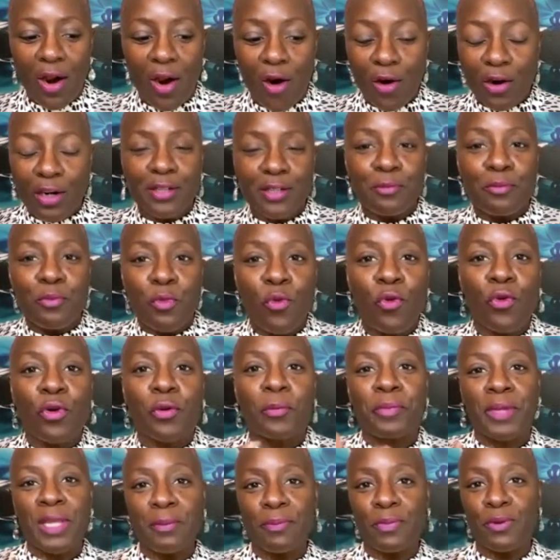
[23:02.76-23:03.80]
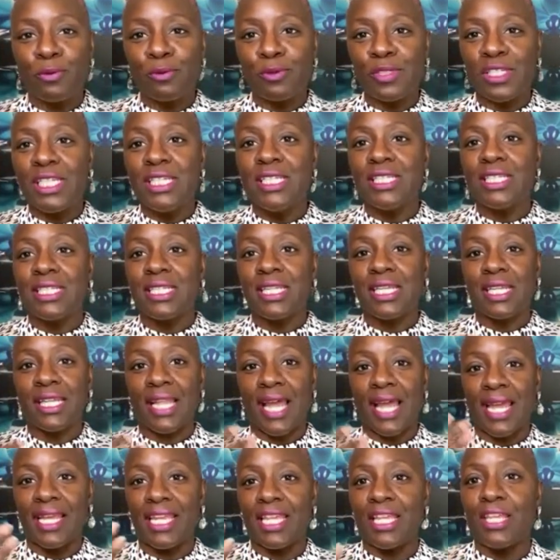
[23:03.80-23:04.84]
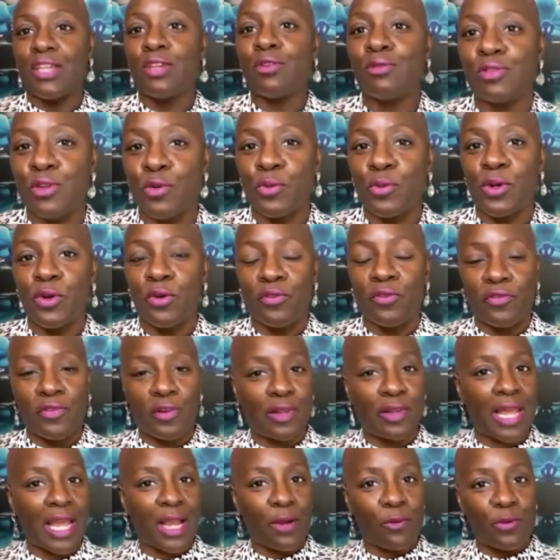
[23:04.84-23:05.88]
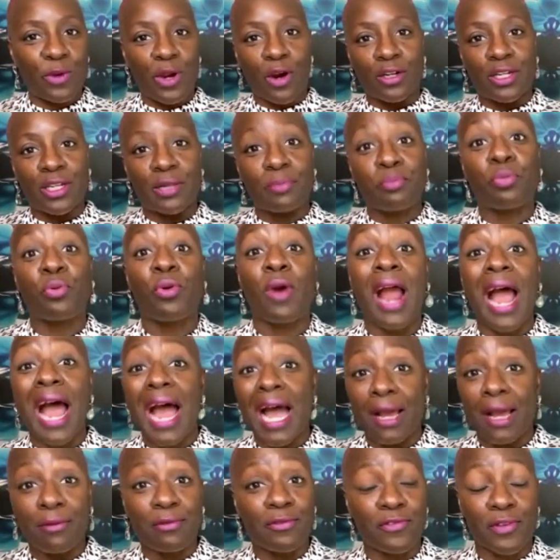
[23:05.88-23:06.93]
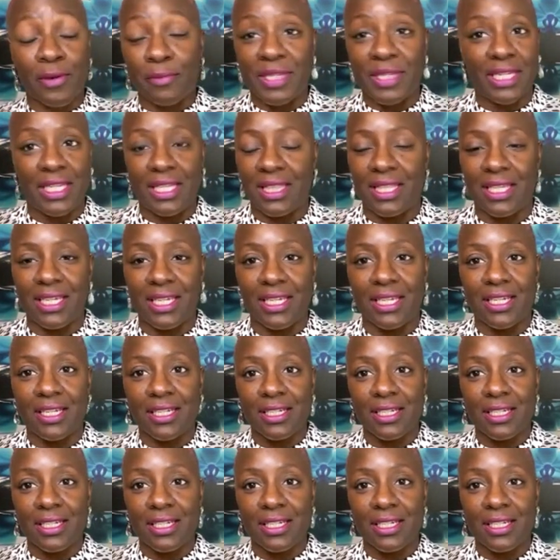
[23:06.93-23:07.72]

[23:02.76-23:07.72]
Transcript: aren't more people teaching it like you so we don't feel like we are deprived from anything?